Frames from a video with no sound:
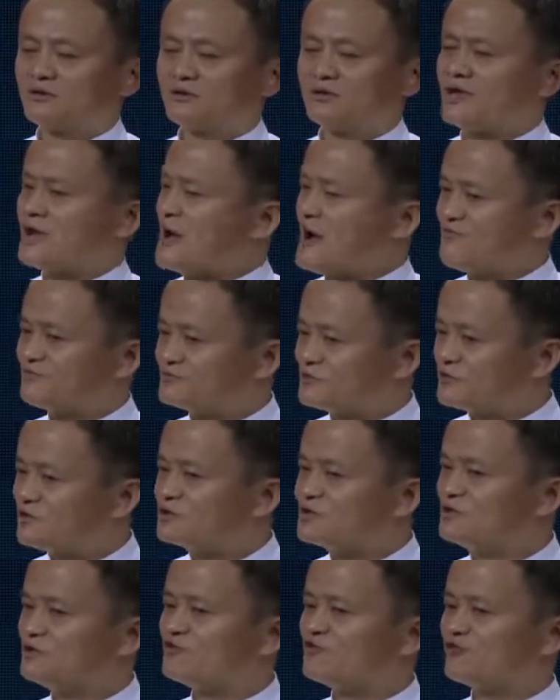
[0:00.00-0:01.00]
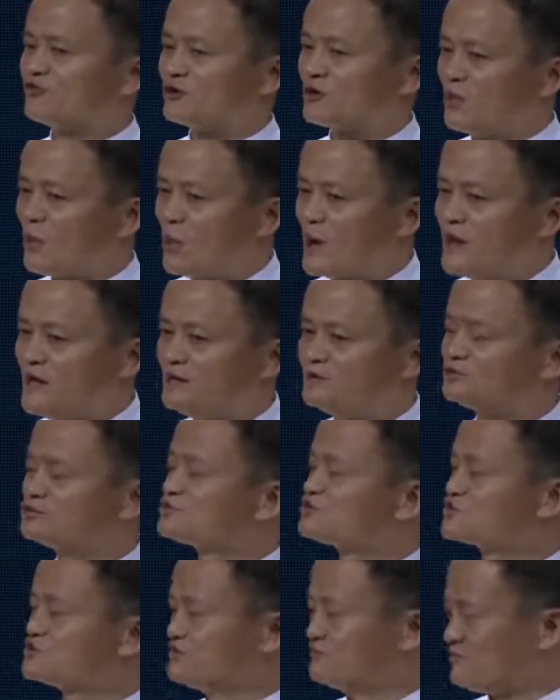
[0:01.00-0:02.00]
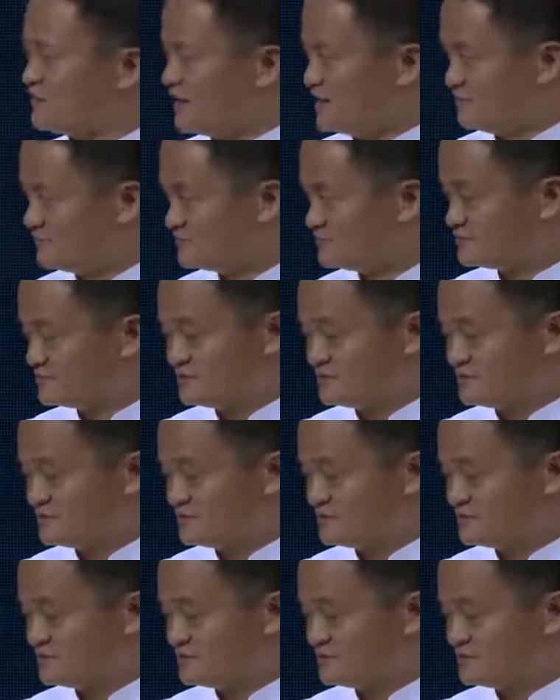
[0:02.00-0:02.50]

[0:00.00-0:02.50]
they have to looking for a way to survive.